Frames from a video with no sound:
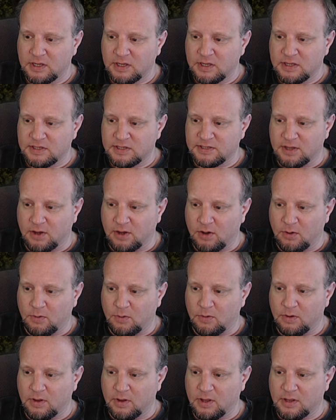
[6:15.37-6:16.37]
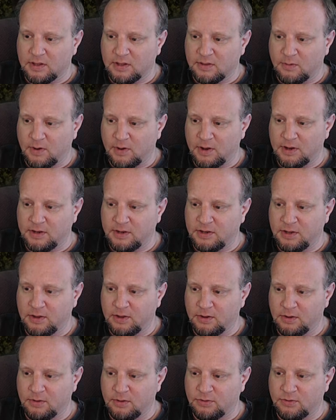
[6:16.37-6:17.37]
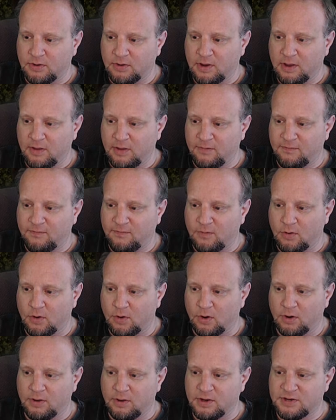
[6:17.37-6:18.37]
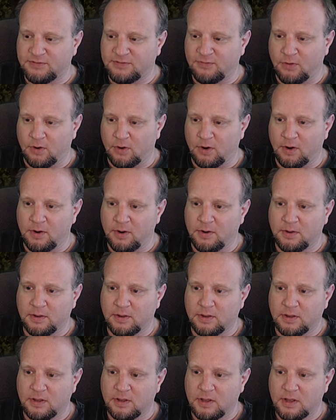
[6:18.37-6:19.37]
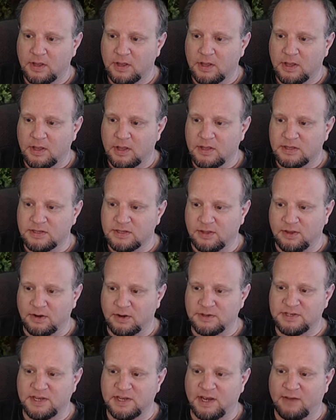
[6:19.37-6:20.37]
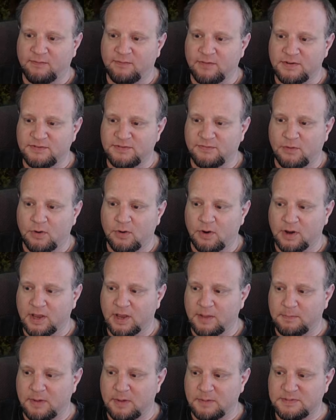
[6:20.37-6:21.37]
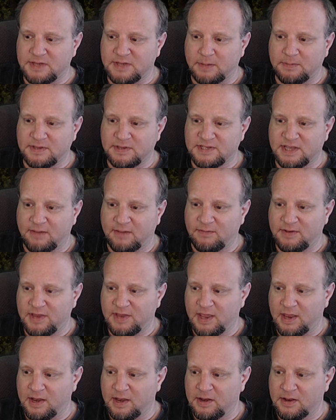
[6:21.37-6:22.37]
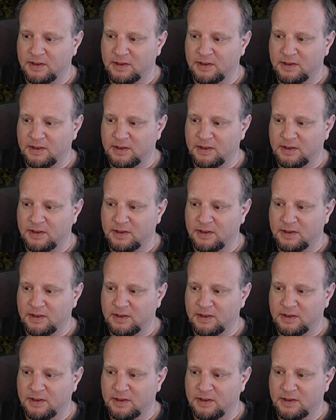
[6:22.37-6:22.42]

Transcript: So 1, 2, 3, 4. There's 4. So there is a difference. 4 bumps up to 17.